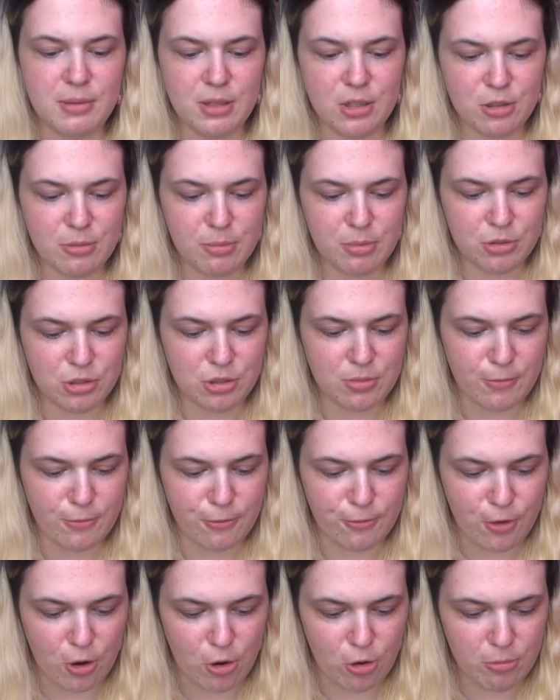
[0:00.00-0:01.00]
you could put some
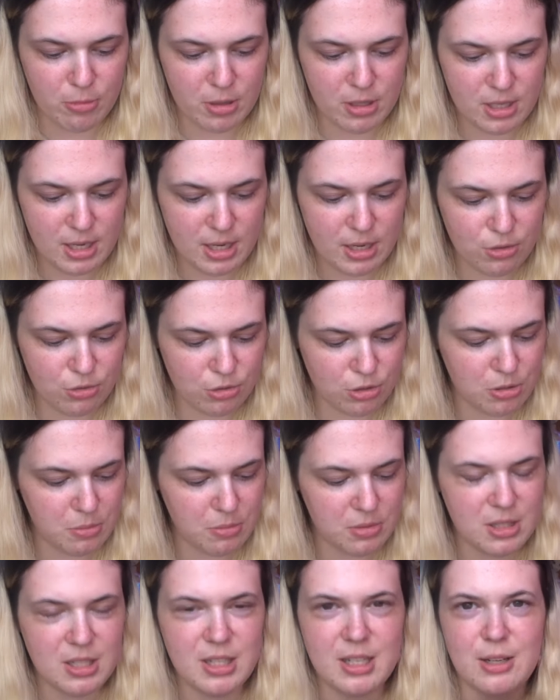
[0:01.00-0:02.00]
foam in there or
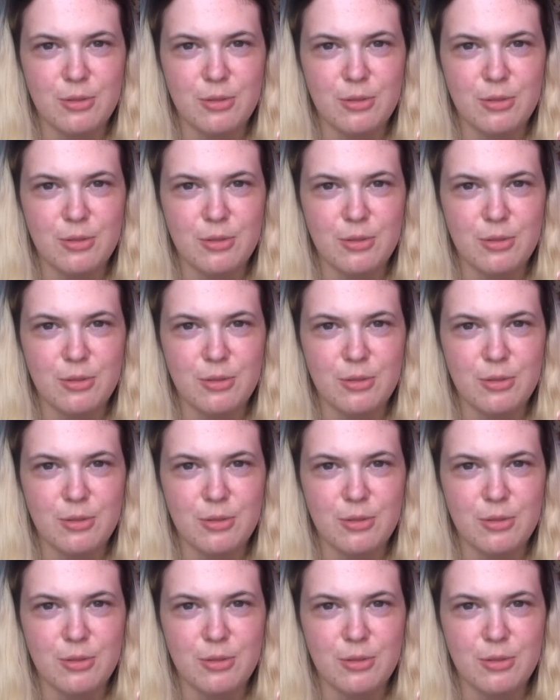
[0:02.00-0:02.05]
something,